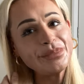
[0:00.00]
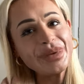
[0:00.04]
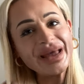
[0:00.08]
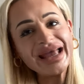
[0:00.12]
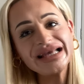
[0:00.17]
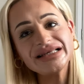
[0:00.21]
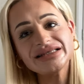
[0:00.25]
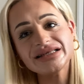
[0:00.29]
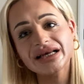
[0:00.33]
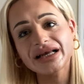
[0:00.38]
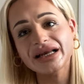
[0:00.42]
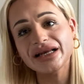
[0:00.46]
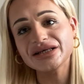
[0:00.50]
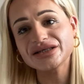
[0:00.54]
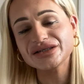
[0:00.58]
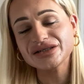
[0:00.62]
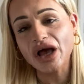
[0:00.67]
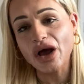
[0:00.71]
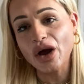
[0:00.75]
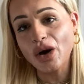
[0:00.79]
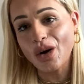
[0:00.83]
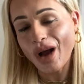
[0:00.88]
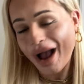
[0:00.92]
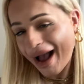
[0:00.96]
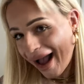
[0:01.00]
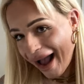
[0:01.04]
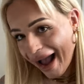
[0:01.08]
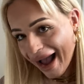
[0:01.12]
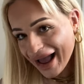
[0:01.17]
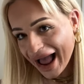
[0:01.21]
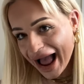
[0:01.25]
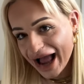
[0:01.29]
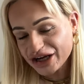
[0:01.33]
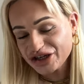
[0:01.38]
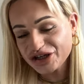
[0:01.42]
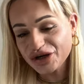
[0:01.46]
basically, so
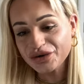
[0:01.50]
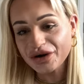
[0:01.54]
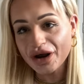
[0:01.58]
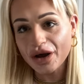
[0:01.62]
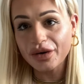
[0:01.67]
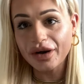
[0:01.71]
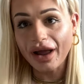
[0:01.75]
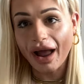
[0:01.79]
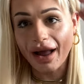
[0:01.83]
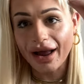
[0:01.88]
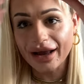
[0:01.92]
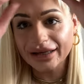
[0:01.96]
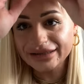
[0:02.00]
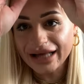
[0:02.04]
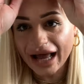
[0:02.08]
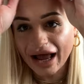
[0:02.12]
as you know, guys,